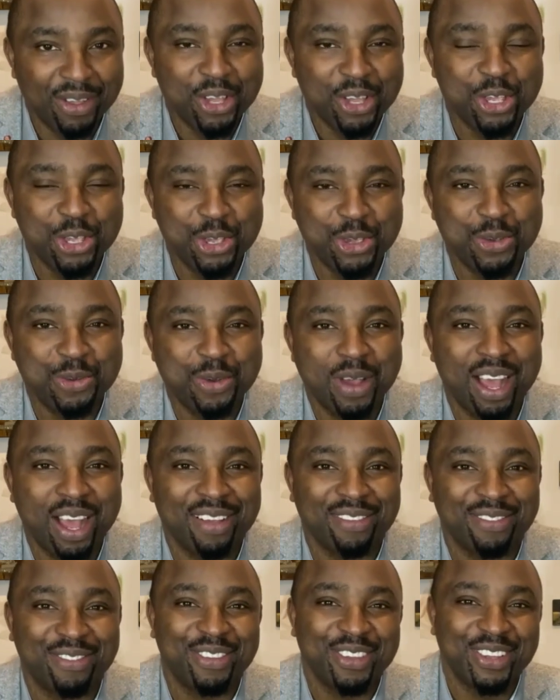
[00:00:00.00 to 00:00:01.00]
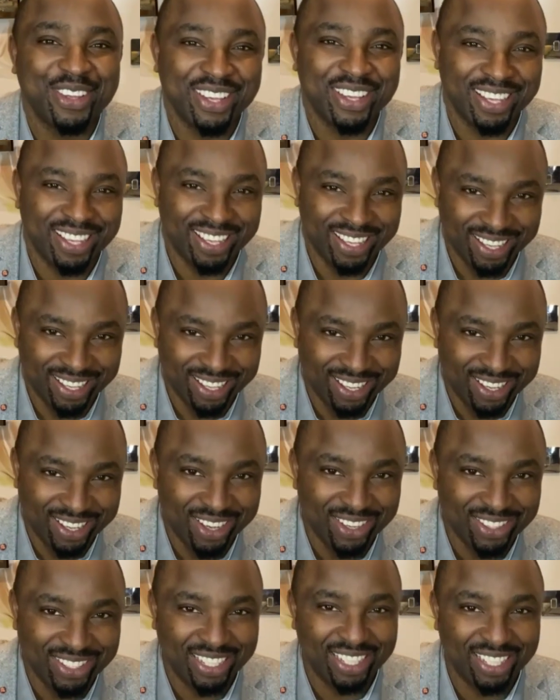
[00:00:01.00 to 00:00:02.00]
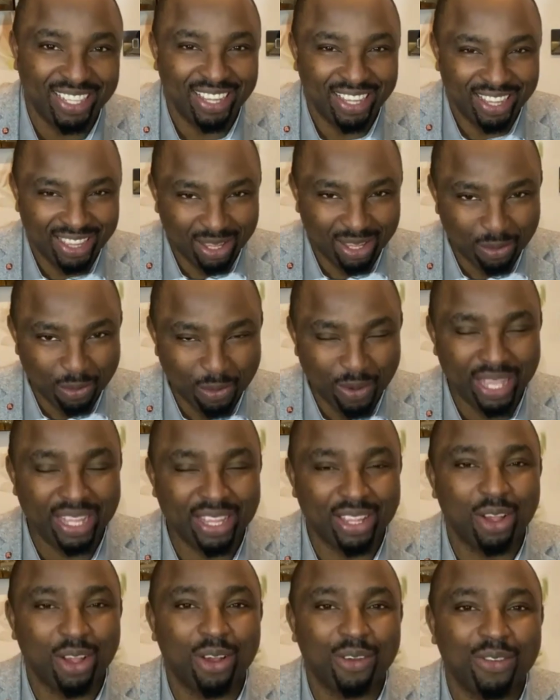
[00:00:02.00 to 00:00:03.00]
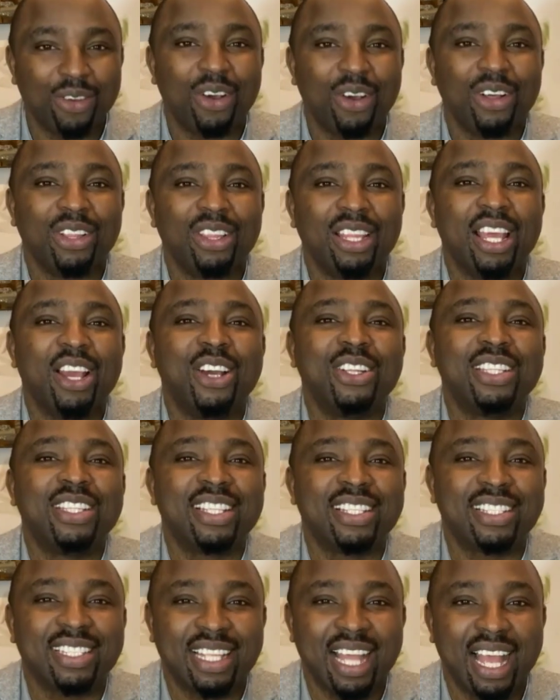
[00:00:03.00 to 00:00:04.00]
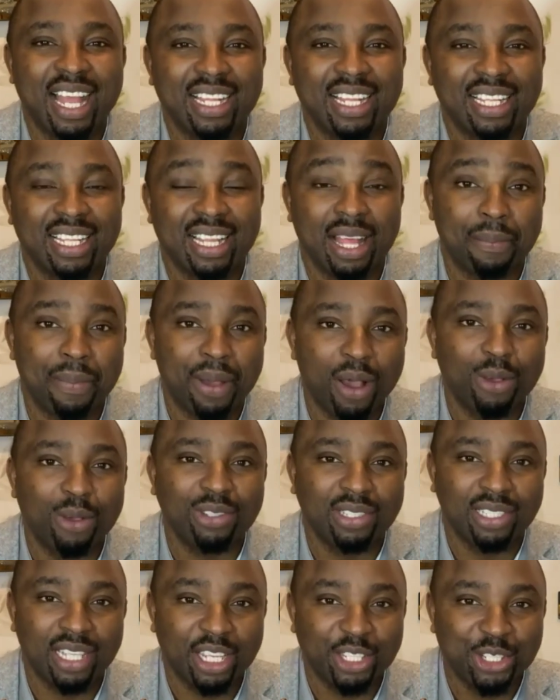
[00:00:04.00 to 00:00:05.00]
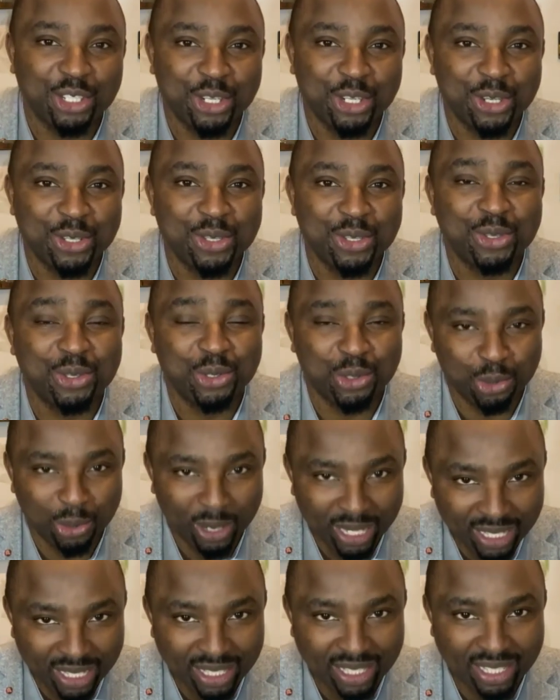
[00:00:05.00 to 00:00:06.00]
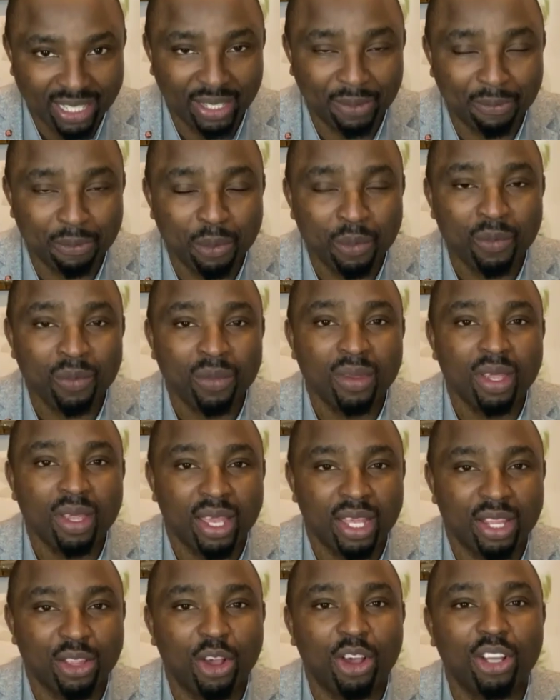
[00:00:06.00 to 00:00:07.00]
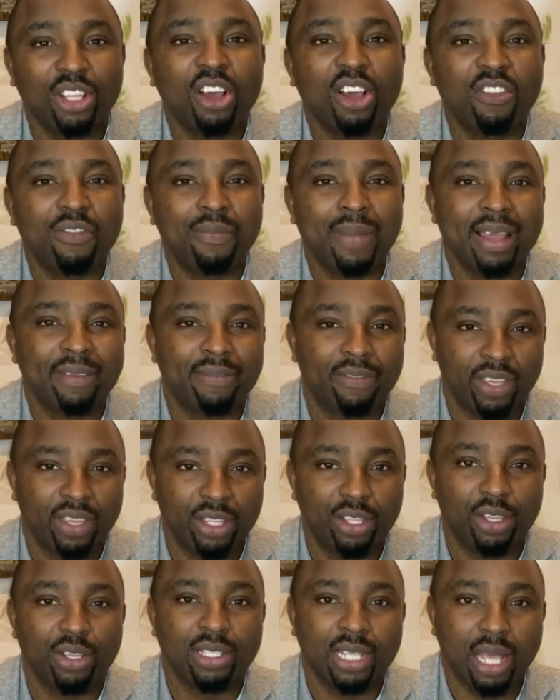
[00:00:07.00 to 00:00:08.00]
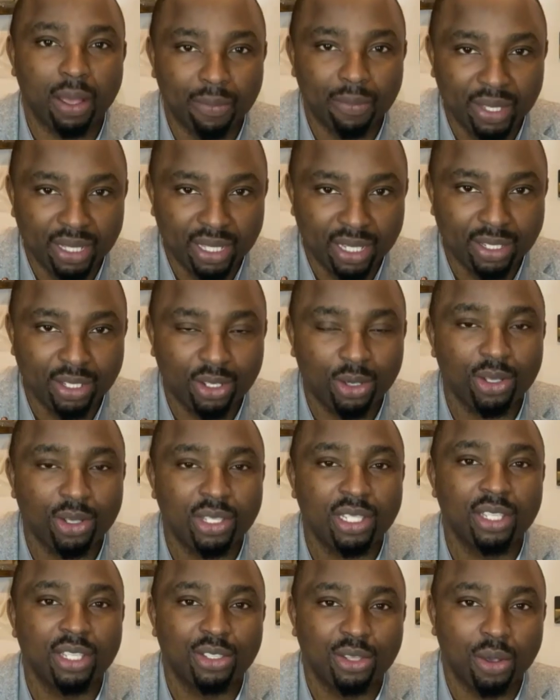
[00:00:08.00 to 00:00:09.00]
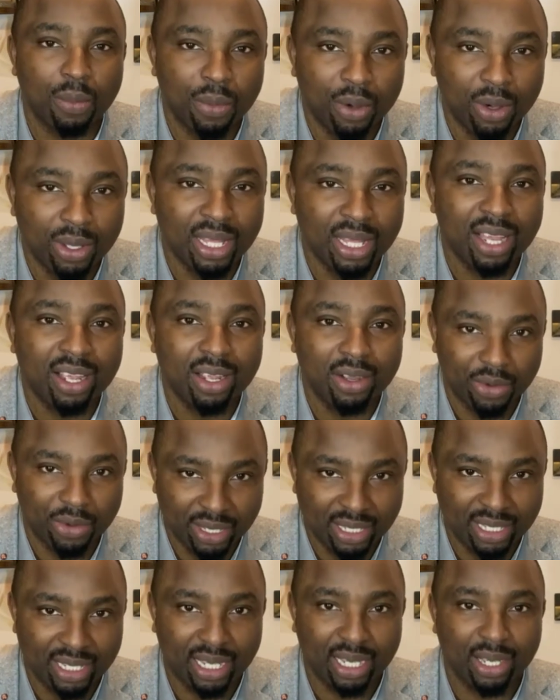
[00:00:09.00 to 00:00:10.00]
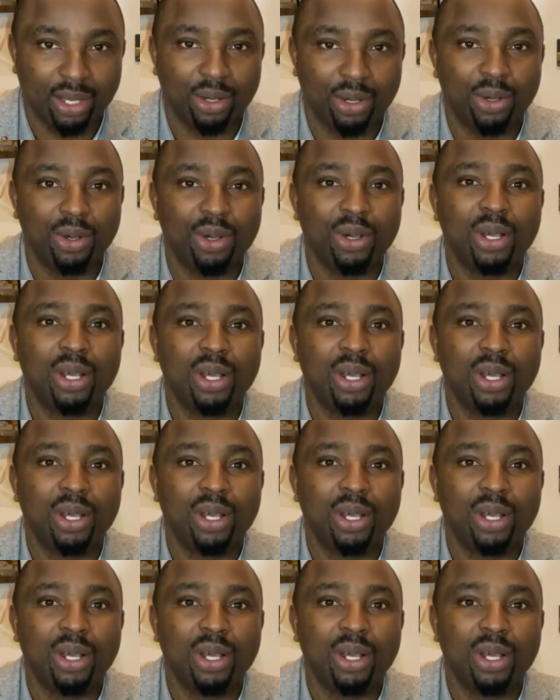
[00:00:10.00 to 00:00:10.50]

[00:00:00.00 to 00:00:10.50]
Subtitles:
you have gotten the wing of the understanding about Section 20. In other of my videos, I'll be discussing some other critical